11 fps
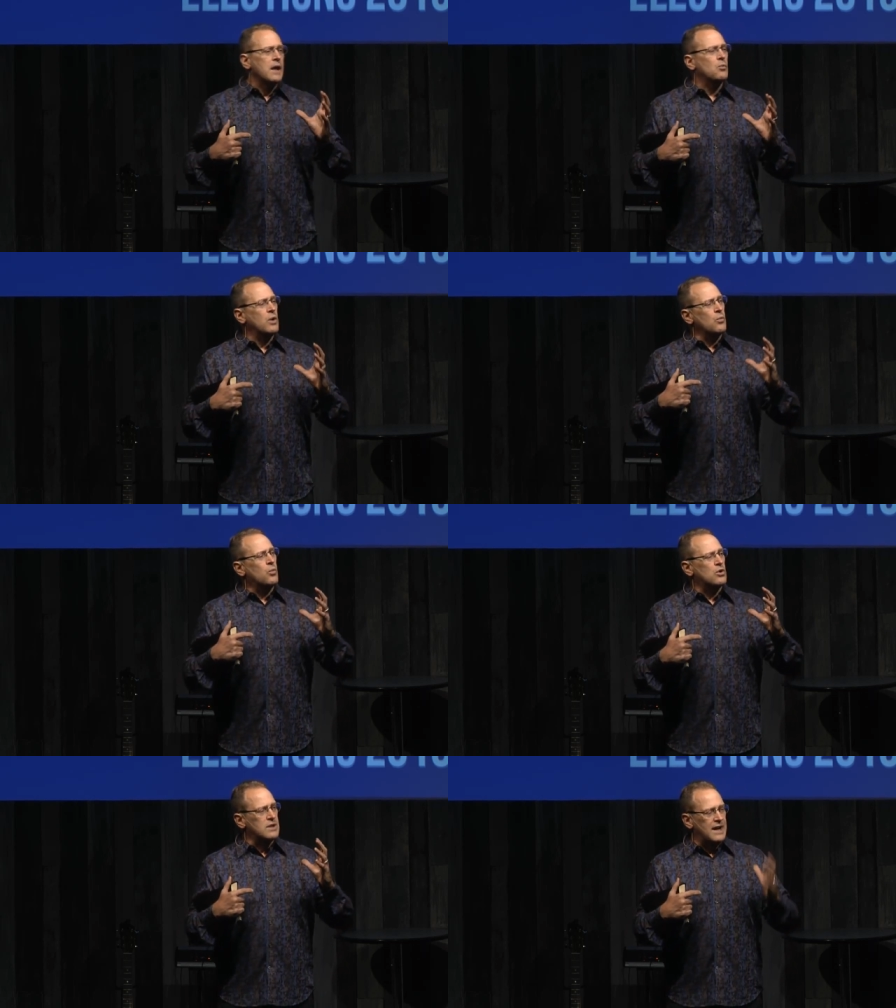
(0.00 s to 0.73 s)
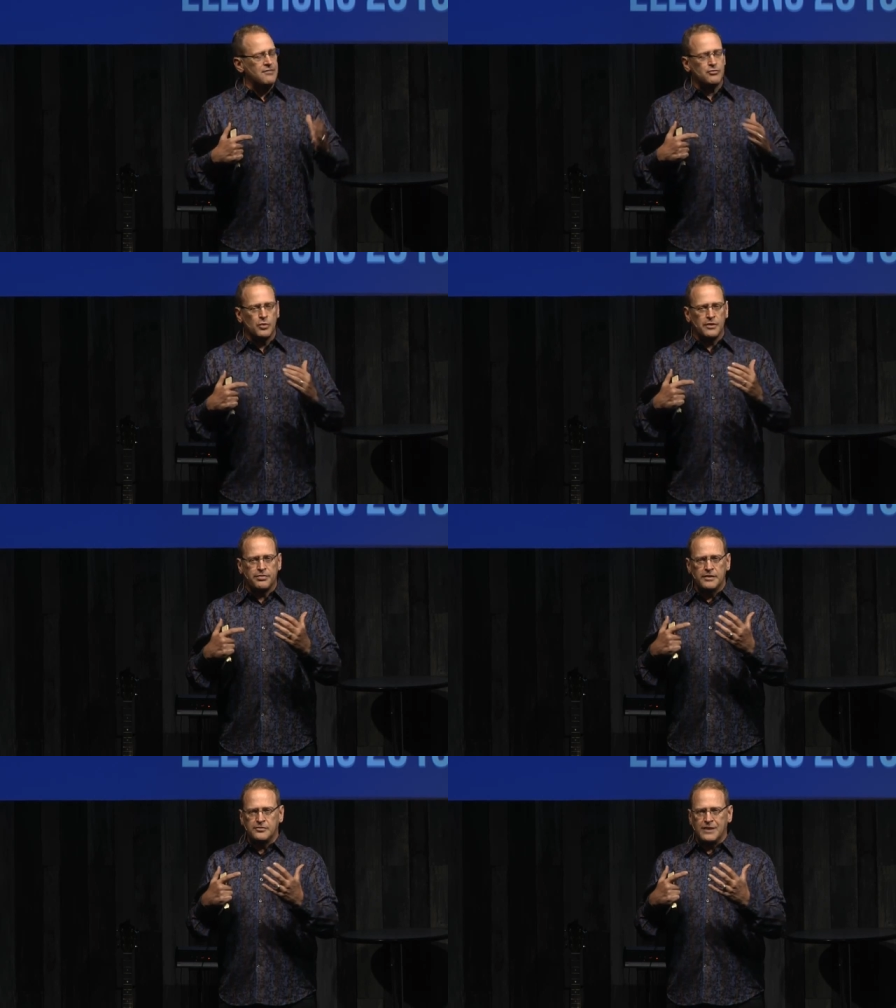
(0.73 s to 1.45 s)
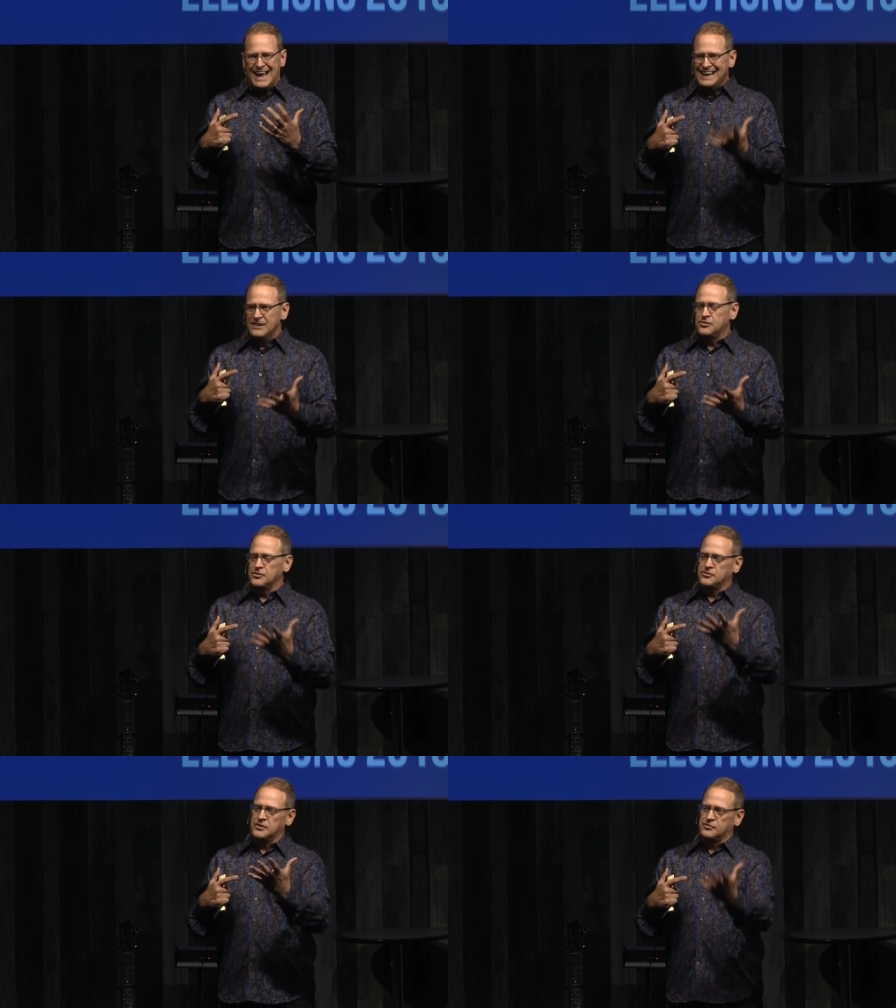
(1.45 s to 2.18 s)
We, we're left with this
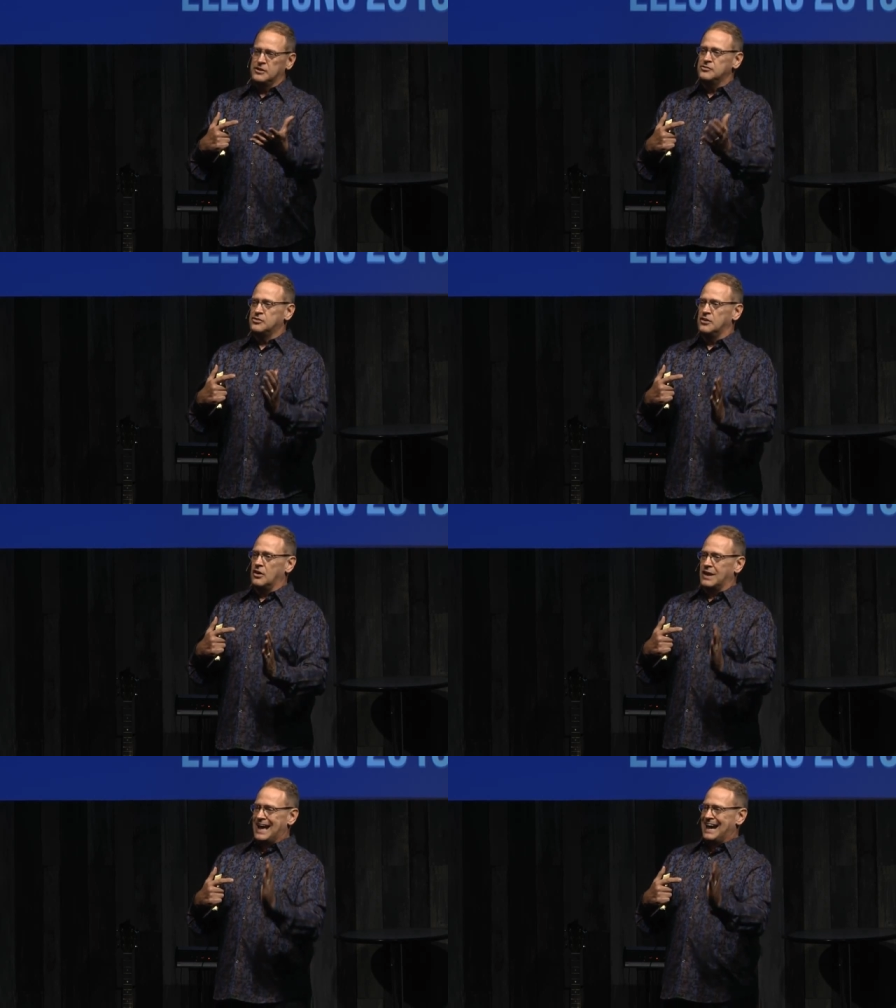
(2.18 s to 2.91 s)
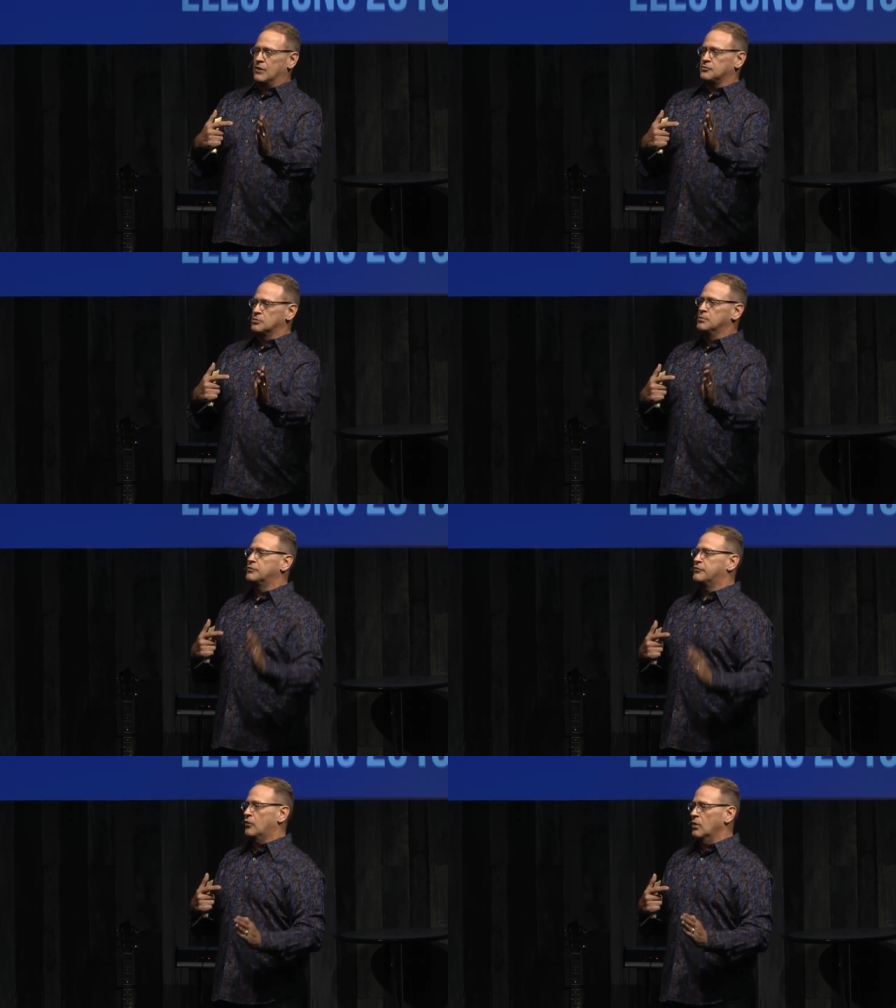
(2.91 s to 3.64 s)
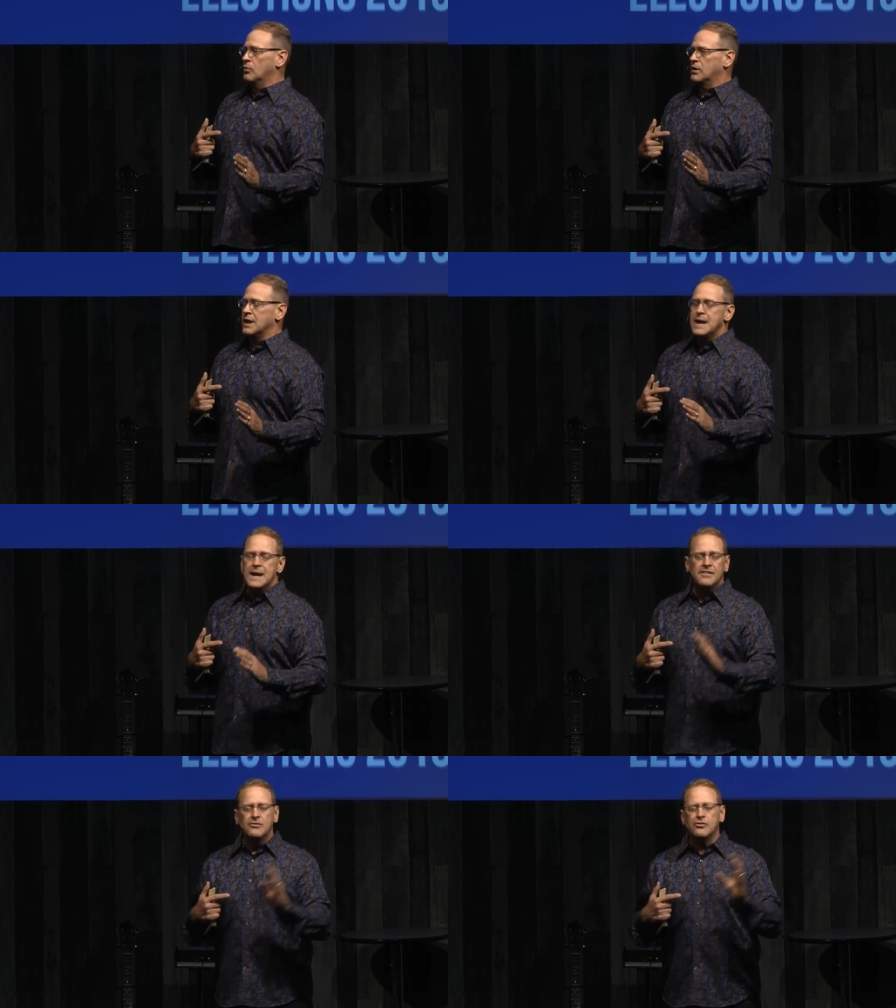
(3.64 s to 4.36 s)
anxious decision on how to move forward.
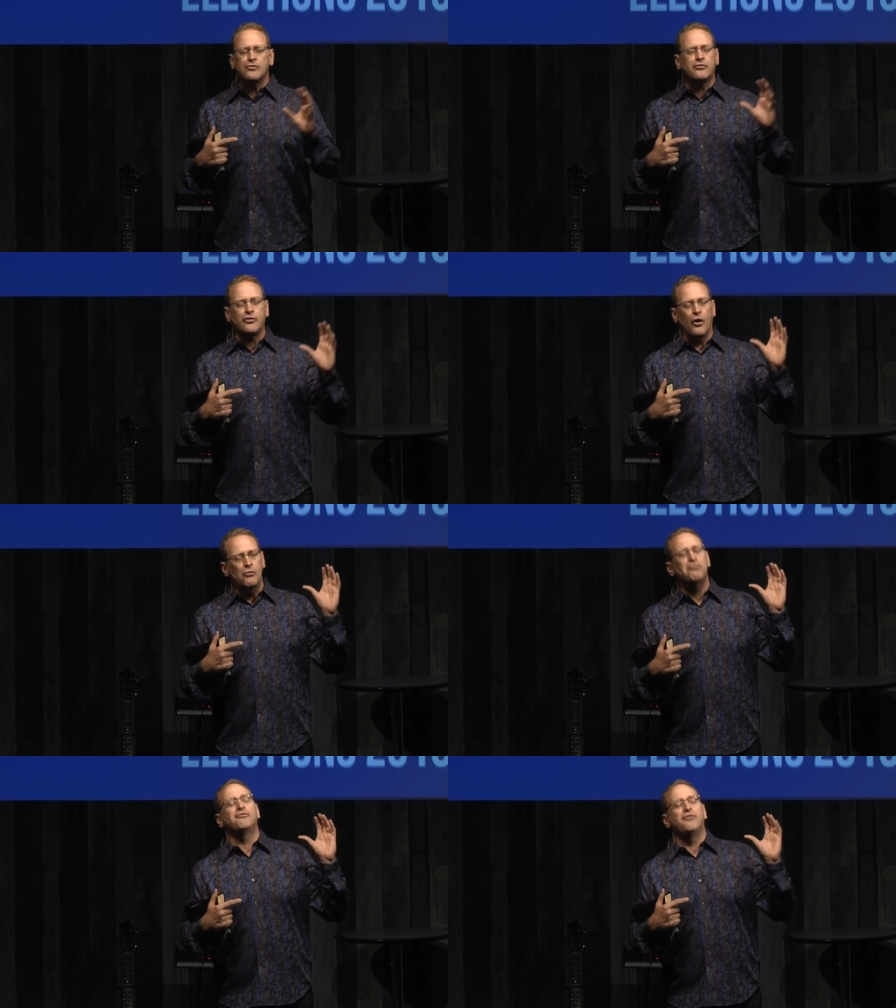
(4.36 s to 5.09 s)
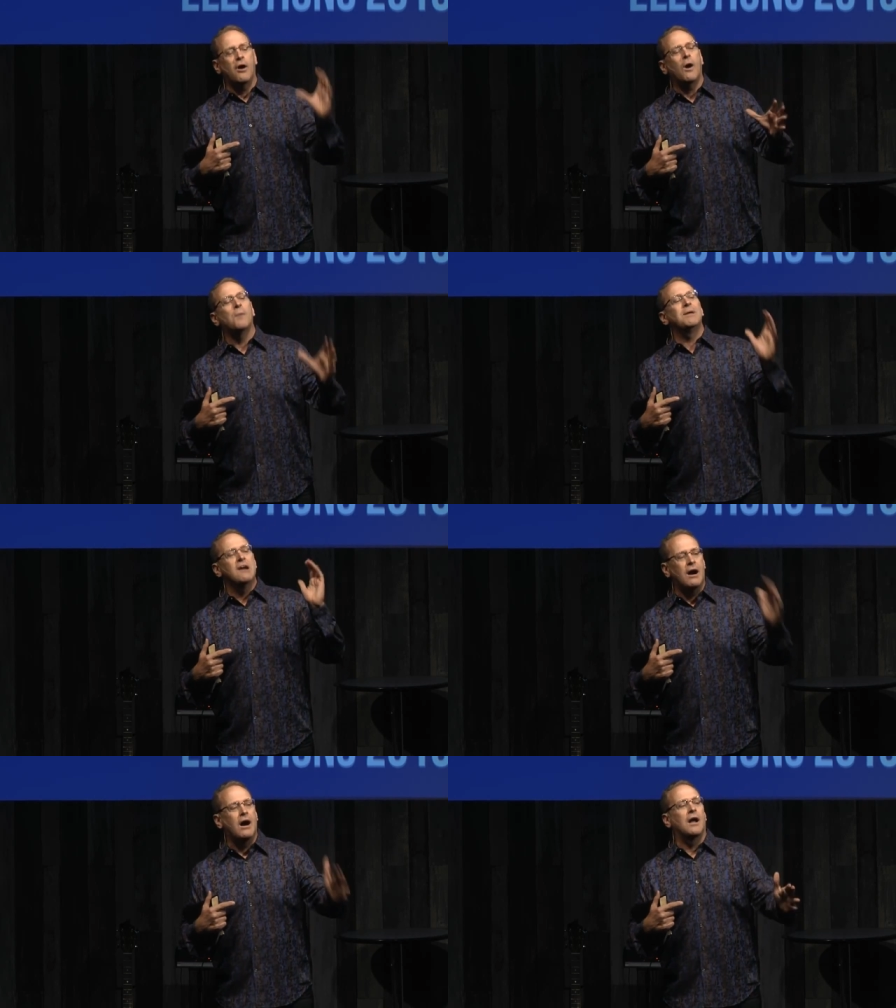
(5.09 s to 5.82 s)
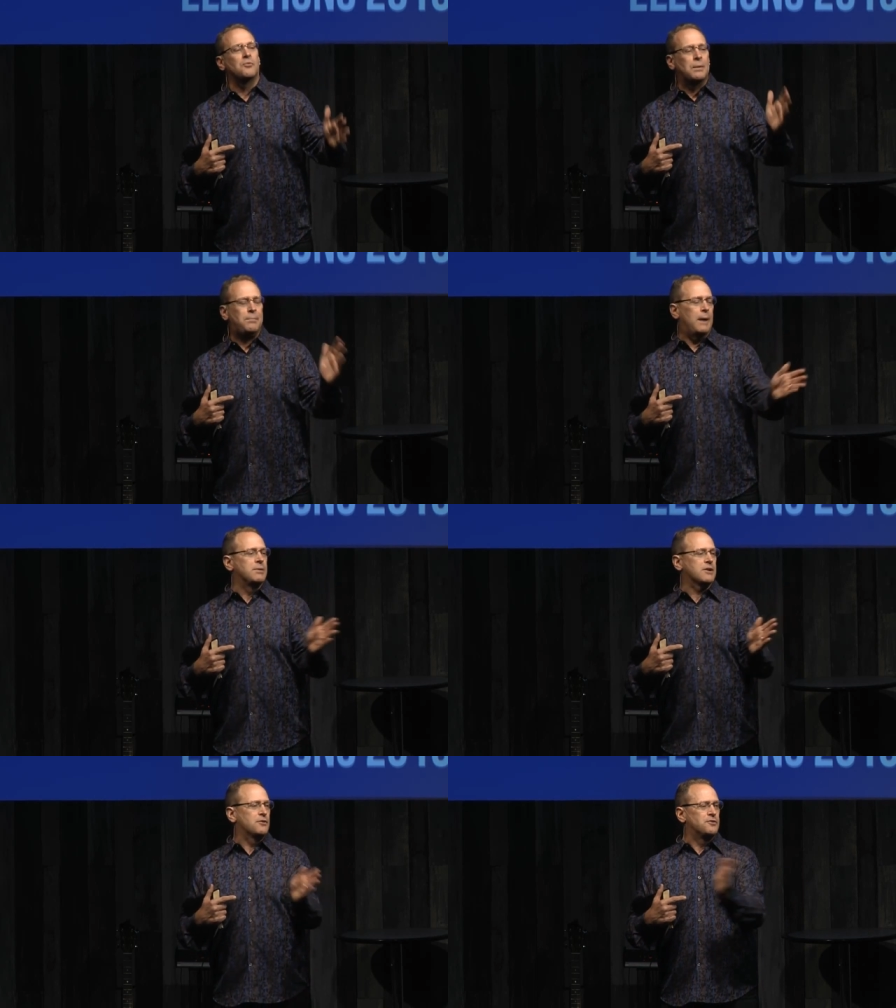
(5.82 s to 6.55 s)
This is so far beyond
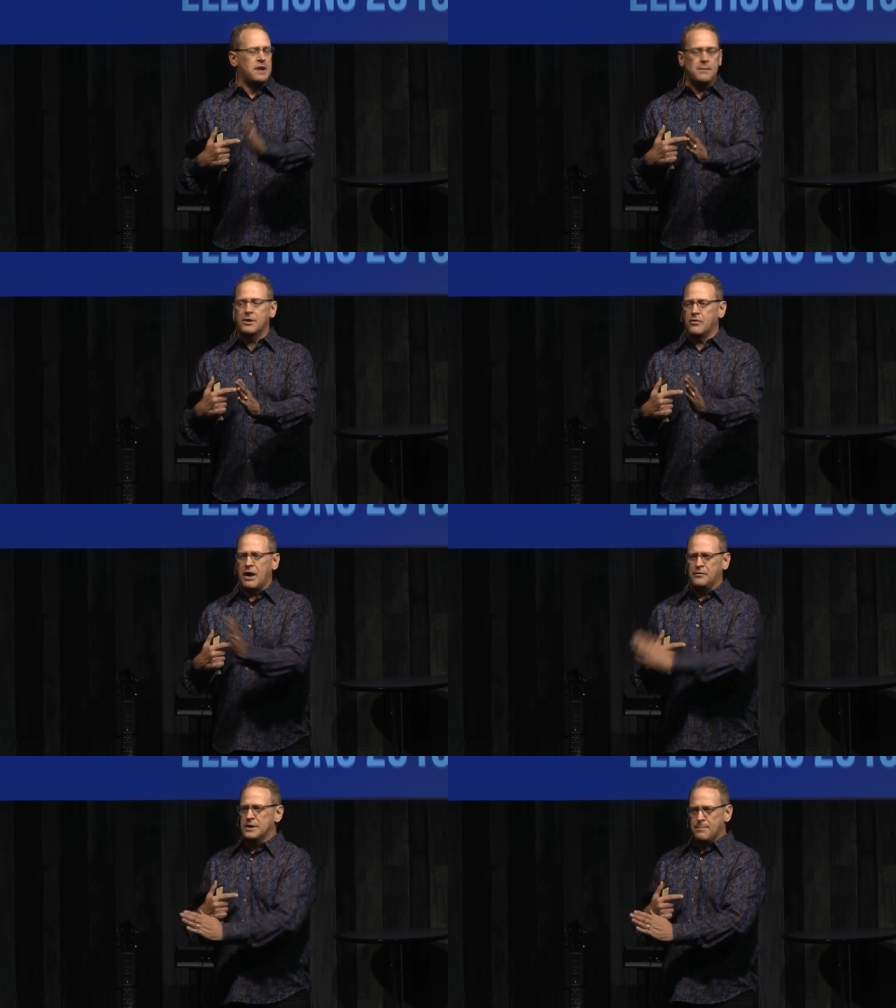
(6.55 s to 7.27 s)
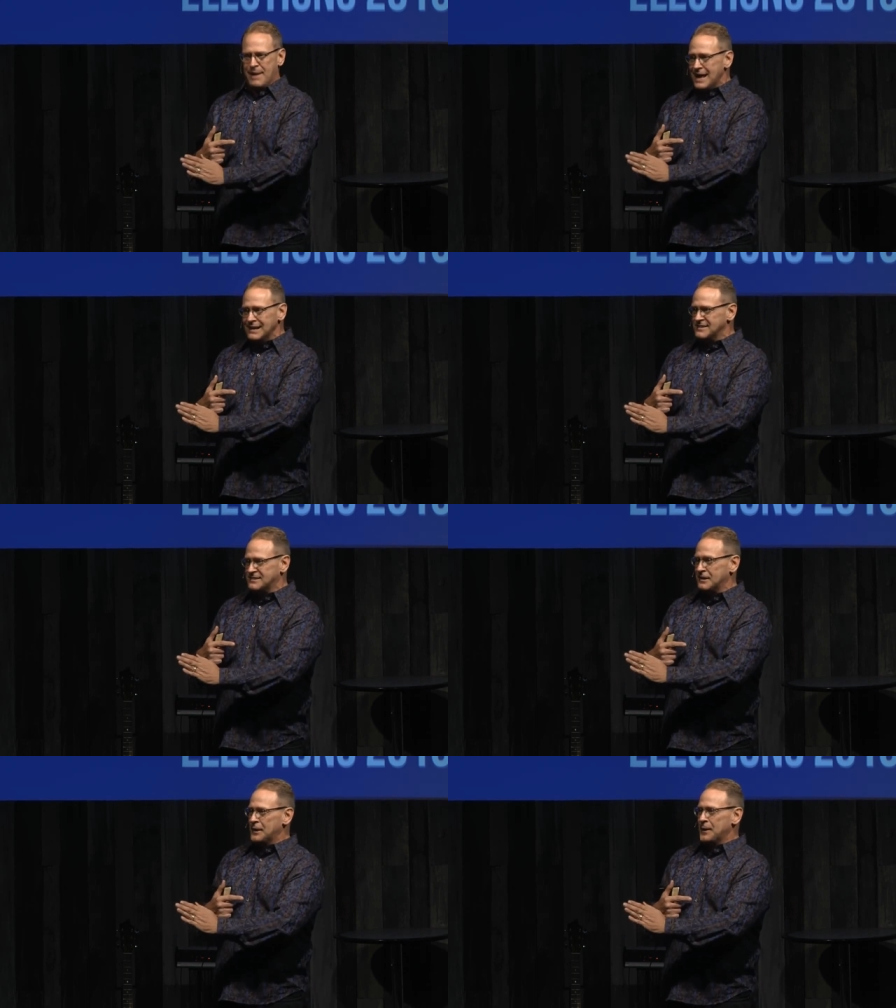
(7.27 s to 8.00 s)
Republican or Democrat or independent.